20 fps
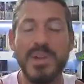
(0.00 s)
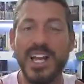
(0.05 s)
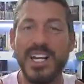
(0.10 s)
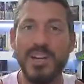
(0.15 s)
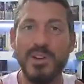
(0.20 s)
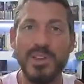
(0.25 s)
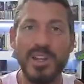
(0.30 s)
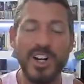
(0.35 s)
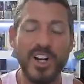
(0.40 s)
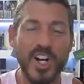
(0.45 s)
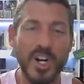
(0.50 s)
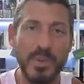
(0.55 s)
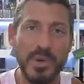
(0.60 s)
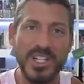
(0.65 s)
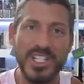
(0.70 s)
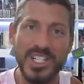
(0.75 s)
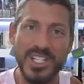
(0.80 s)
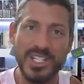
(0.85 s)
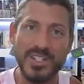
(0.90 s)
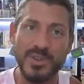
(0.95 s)
I know that
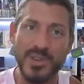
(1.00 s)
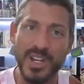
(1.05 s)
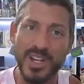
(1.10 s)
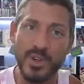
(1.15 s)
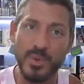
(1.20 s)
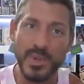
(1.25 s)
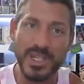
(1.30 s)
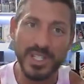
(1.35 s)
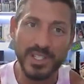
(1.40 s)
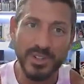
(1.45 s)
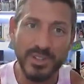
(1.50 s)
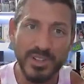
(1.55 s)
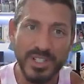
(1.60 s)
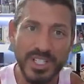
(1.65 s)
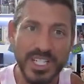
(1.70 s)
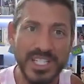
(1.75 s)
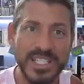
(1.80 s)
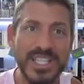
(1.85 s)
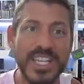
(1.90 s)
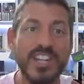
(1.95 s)
RPGs are in a
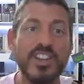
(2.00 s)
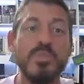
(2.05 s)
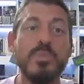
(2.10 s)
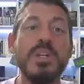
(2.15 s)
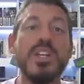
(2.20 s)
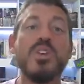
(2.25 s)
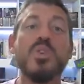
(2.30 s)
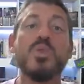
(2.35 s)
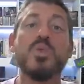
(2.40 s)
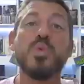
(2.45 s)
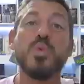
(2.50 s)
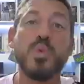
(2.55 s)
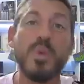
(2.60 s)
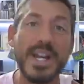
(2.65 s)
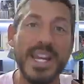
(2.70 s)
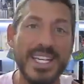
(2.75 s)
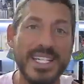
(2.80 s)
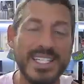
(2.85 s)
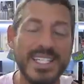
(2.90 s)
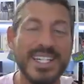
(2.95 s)
resurgence, and it would be
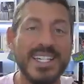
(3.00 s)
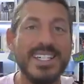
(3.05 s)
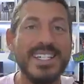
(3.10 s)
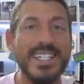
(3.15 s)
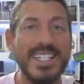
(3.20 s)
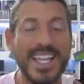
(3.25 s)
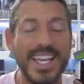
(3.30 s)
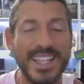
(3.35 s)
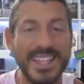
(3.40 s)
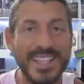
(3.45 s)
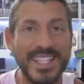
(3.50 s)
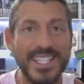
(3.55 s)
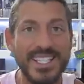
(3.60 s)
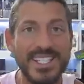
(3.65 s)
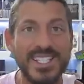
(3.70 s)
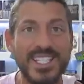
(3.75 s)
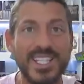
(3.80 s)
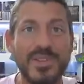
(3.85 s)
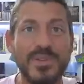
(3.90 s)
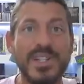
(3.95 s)
great to get this
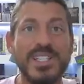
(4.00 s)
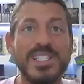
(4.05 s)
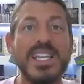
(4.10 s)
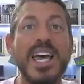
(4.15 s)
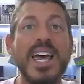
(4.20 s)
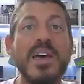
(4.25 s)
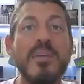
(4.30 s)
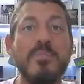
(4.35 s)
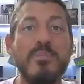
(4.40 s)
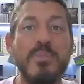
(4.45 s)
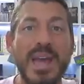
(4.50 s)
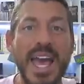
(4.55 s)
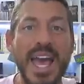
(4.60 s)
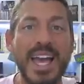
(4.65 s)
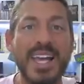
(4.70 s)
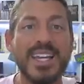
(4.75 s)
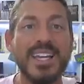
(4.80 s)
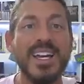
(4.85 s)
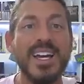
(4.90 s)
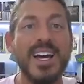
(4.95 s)
series
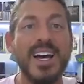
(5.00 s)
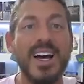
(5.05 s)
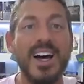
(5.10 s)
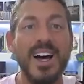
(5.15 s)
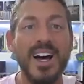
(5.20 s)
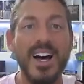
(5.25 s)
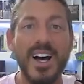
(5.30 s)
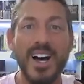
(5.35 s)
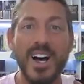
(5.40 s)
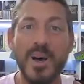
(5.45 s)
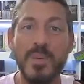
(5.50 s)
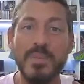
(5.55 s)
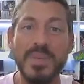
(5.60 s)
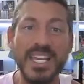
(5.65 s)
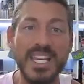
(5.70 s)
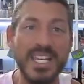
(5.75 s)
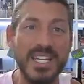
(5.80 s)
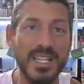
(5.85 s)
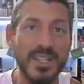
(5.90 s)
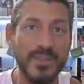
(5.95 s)
back um,
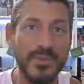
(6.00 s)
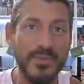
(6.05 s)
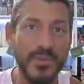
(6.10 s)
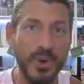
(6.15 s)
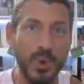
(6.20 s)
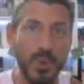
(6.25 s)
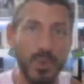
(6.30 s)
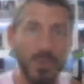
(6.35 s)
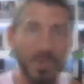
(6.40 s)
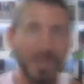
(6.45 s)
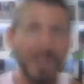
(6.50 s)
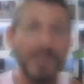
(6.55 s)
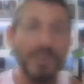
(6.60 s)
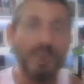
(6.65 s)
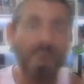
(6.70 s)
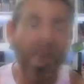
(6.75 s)
into the fold.